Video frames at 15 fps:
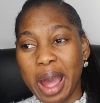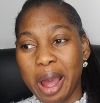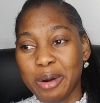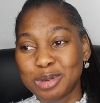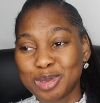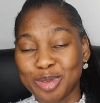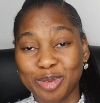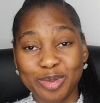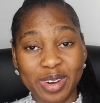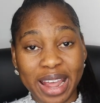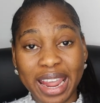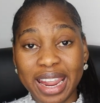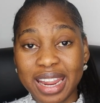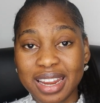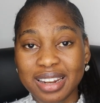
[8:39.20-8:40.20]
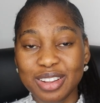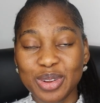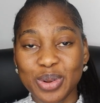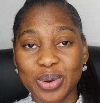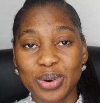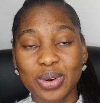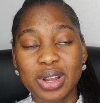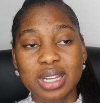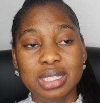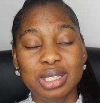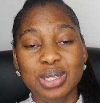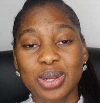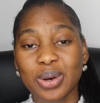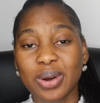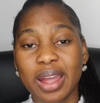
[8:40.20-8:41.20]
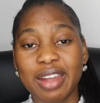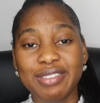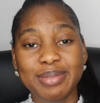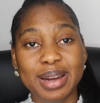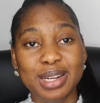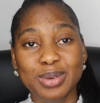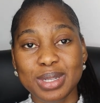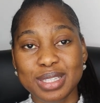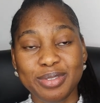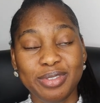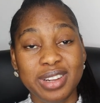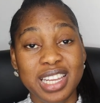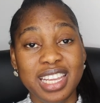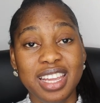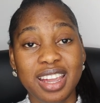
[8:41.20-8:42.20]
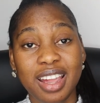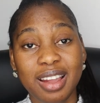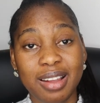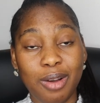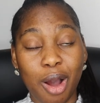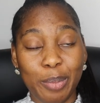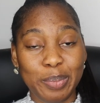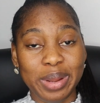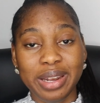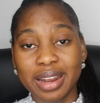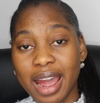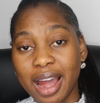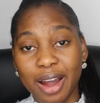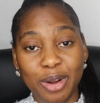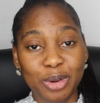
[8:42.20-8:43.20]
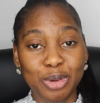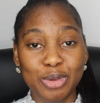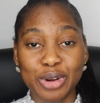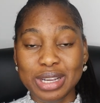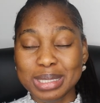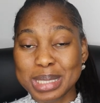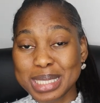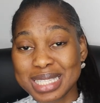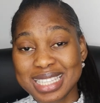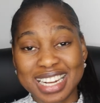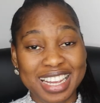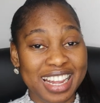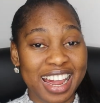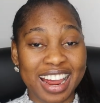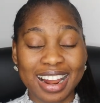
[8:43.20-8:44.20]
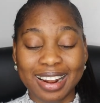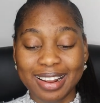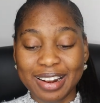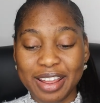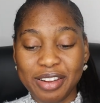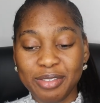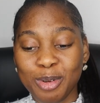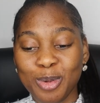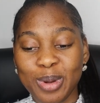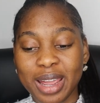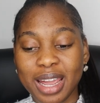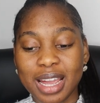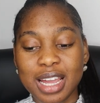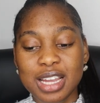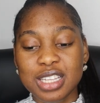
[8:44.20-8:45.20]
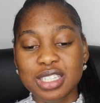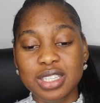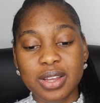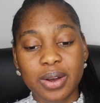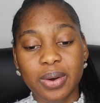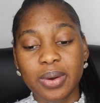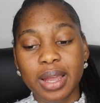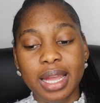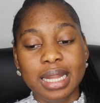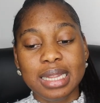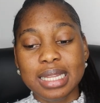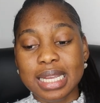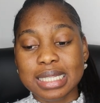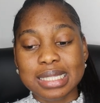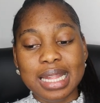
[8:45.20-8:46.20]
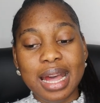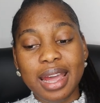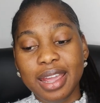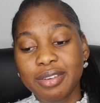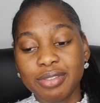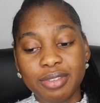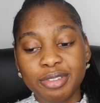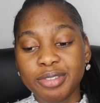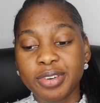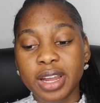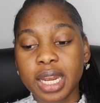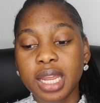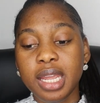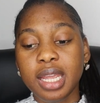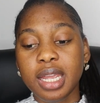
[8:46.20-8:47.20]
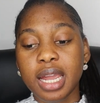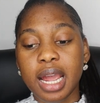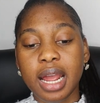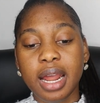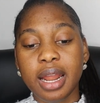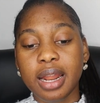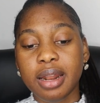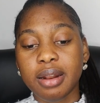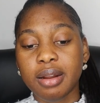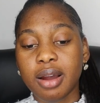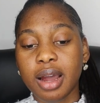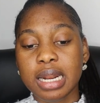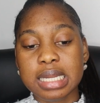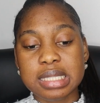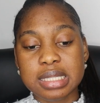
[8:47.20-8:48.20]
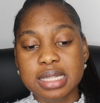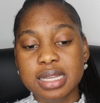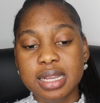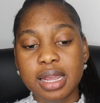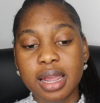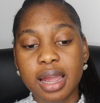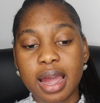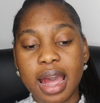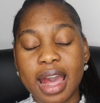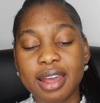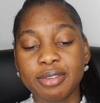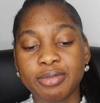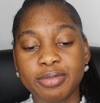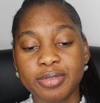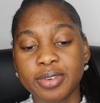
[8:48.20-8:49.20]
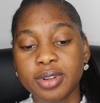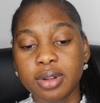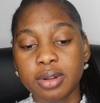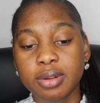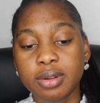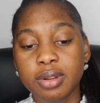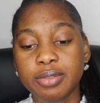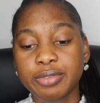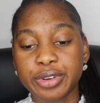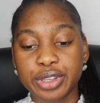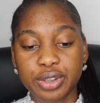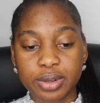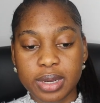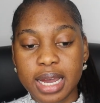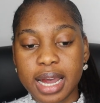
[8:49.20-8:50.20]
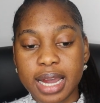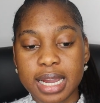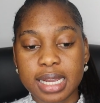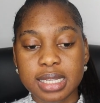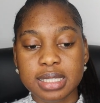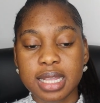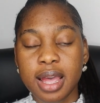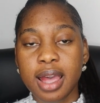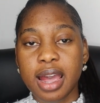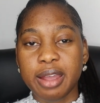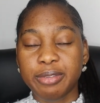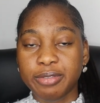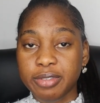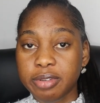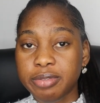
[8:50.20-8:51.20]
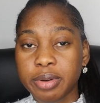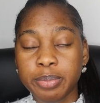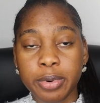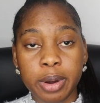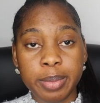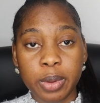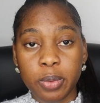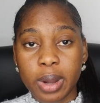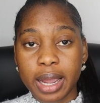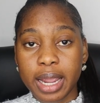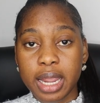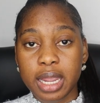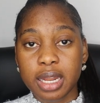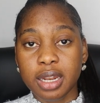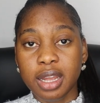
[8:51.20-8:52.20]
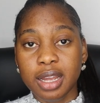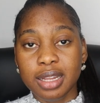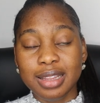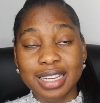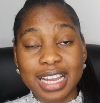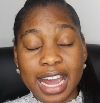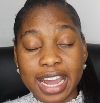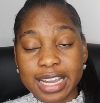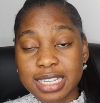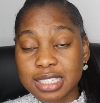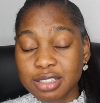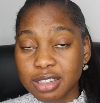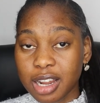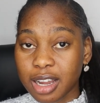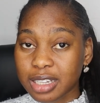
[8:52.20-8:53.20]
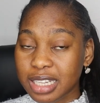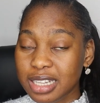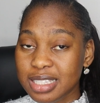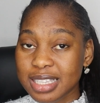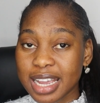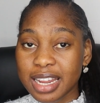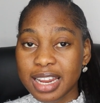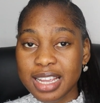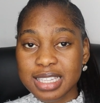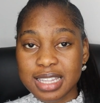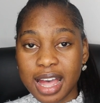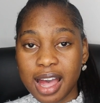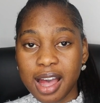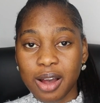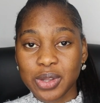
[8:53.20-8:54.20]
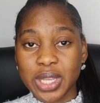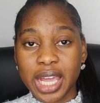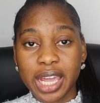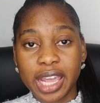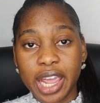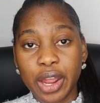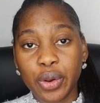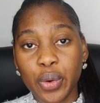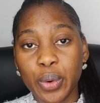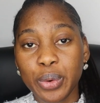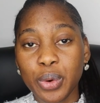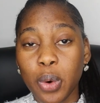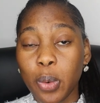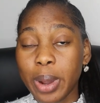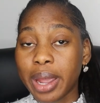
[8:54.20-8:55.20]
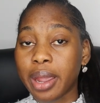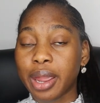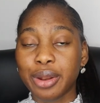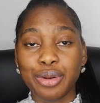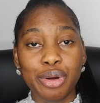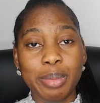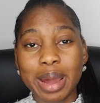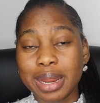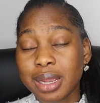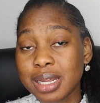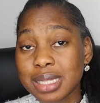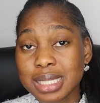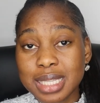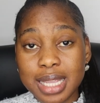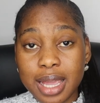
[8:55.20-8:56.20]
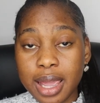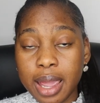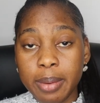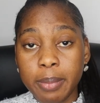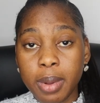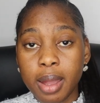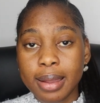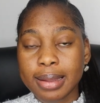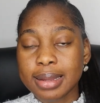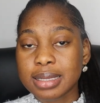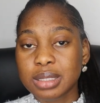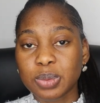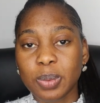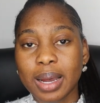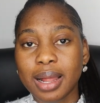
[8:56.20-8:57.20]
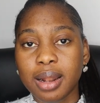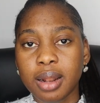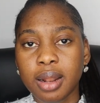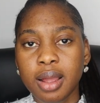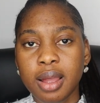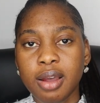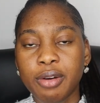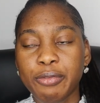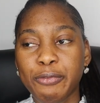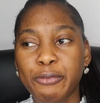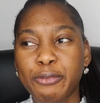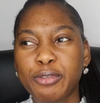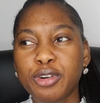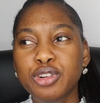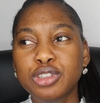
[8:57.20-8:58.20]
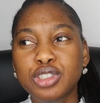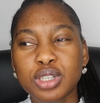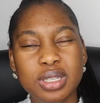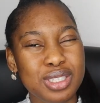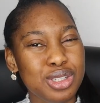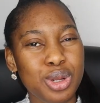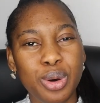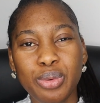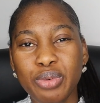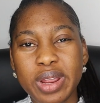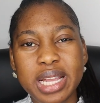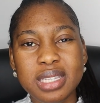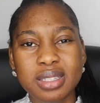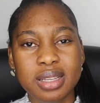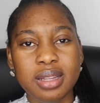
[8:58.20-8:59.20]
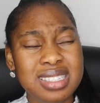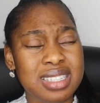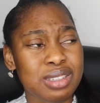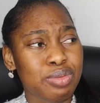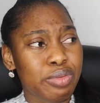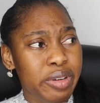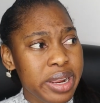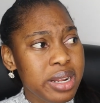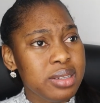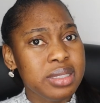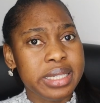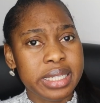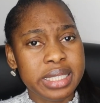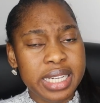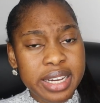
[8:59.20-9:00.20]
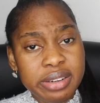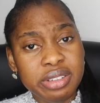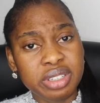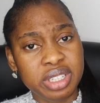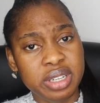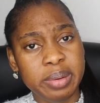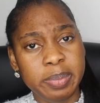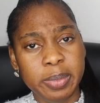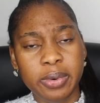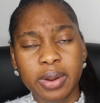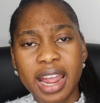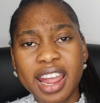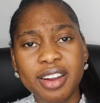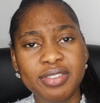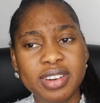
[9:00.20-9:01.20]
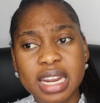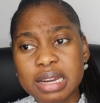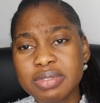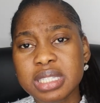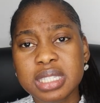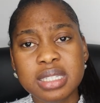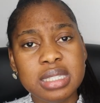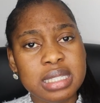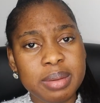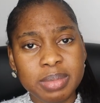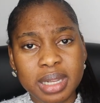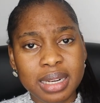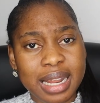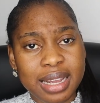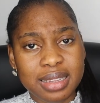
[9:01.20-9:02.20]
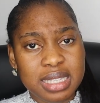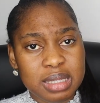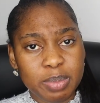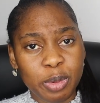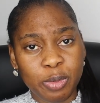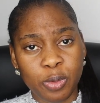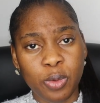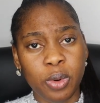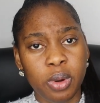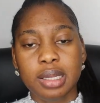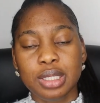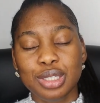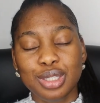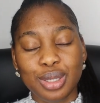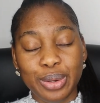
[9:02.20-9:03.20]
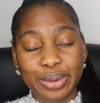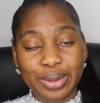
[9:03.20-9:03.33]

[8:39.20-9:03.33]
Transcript: how to fight you know so everybody was fleeing up and down going to Senegal and everywhere so it's not even funny and honestly I feel for you guys I feel for Bobi Wine the guy is locked inside his house he can't go nowhere and nobody can see him as well for just no reason this is real dictatorship I have never seen something like this before. So